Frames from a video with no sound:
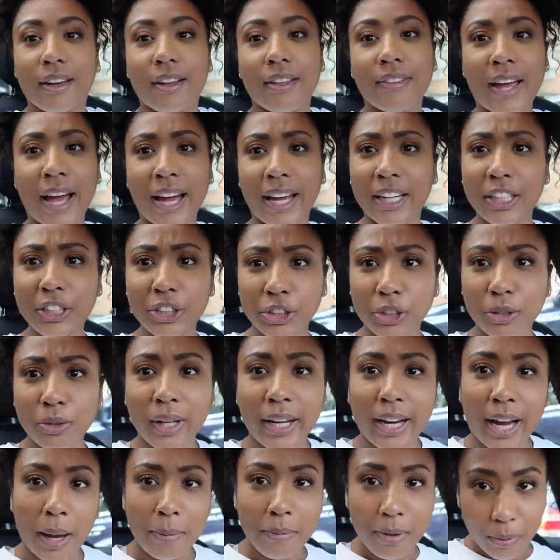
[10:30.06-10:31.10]
that issue.
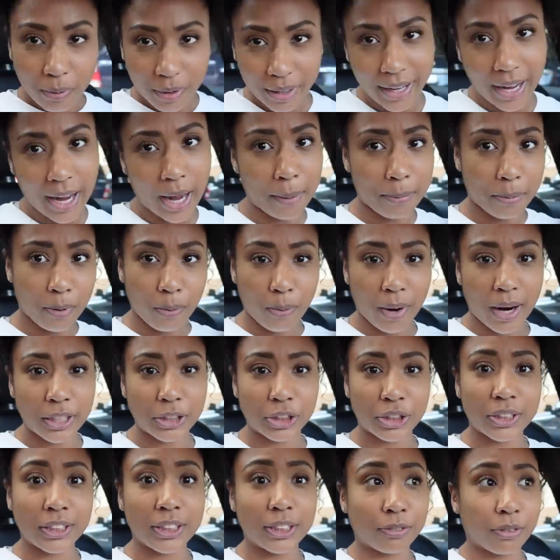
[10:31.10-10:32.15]
Like, I've been wearing Apple
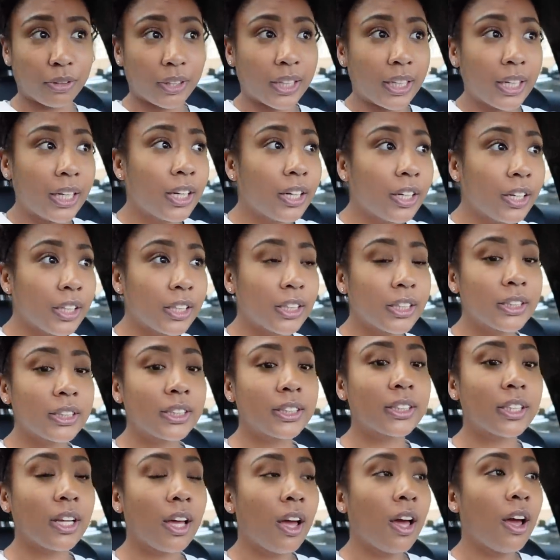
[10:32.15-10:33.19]
Watches for
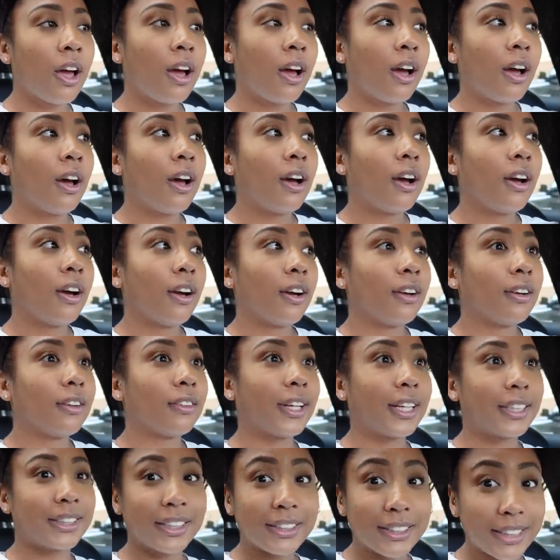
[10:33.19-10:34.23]
years,
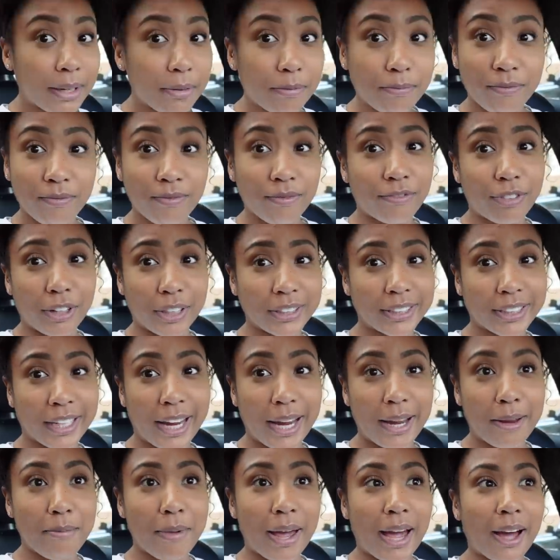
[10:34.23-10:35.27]
like since they first
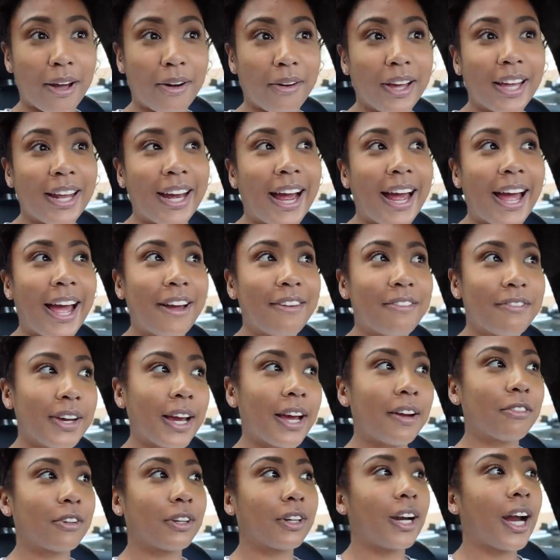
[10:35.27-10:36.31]
came out, and I have
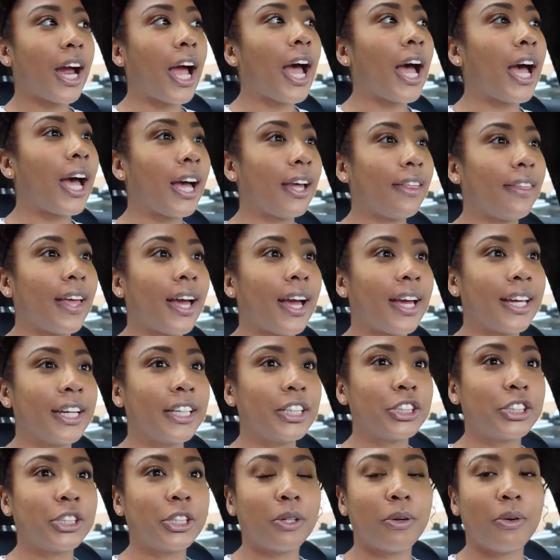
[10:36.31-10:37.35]
never had that
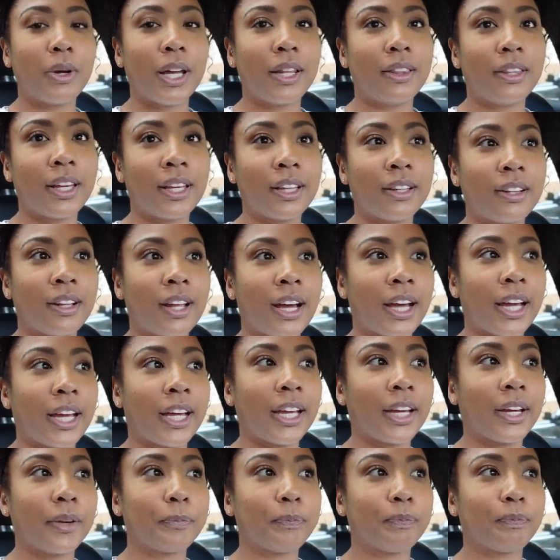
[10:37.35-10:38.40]
issue. And then,
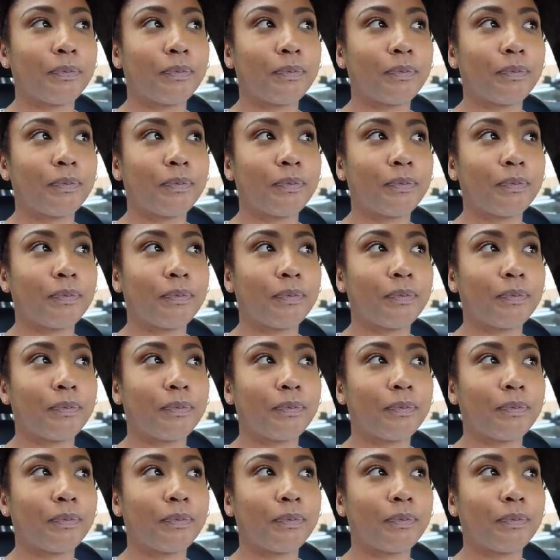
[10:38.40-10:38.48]
like,